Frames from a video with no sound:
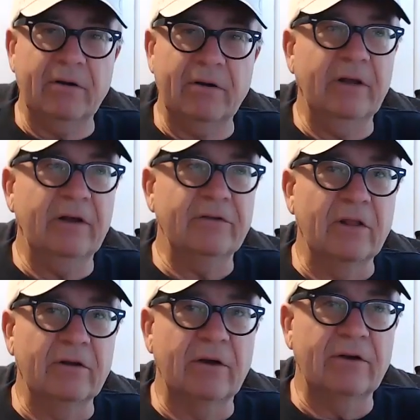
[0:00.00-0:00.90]
here is a
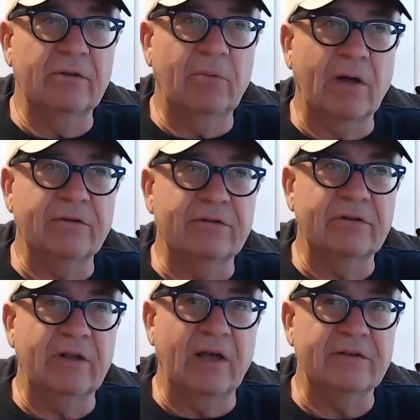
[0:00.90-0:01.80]
little under the weather
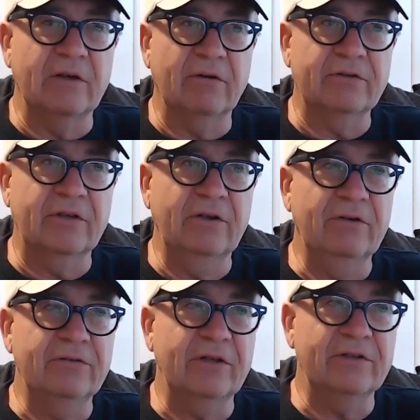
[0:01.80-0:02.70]
today, so
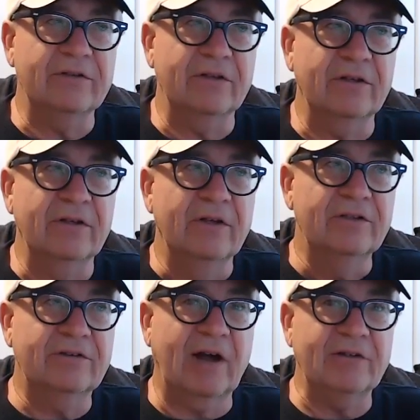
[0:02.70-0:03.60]
excuse his
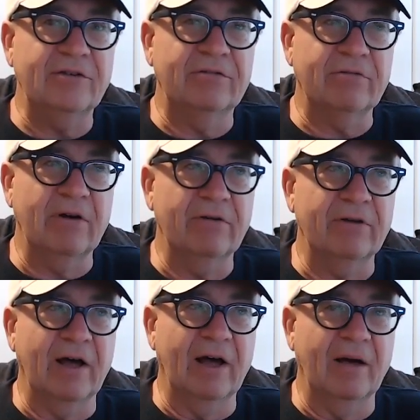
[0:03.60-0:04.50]
scratchy throat.
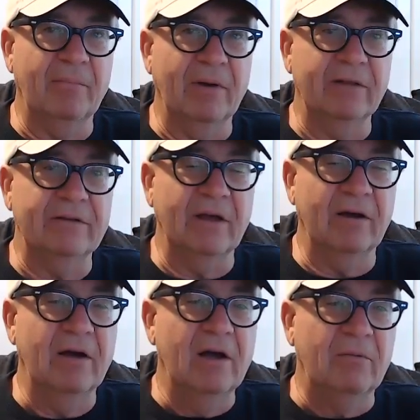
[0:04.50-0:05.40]
But
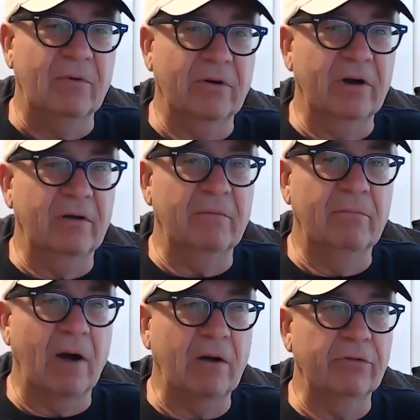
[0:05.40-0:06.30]
we're gonna
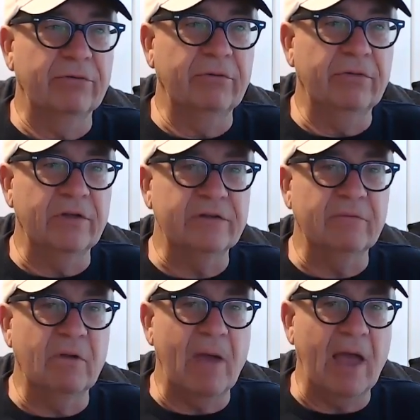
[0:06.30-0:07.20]
muddle through this, and
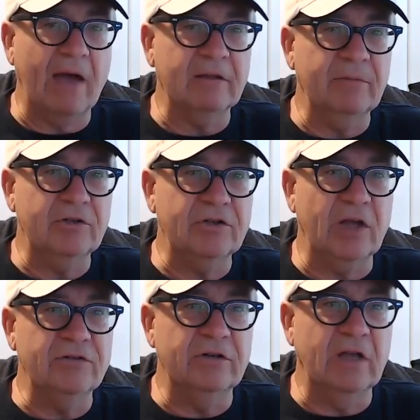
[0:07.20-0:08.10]
we may have to be
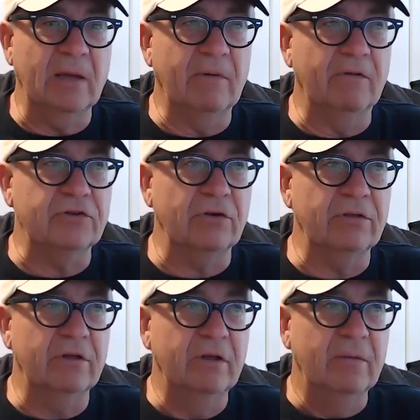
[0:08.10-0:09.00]
changing the name of our show,
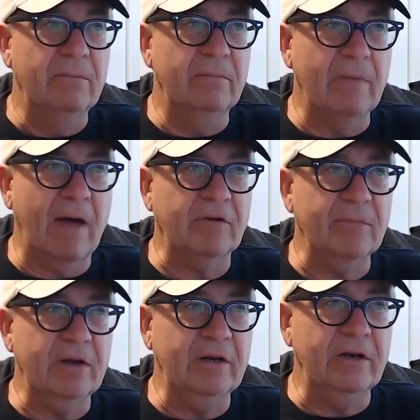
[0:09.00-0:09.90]
the Mavic
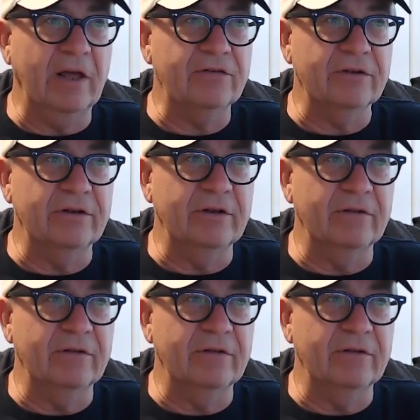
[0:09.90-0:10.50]
Mini Nation,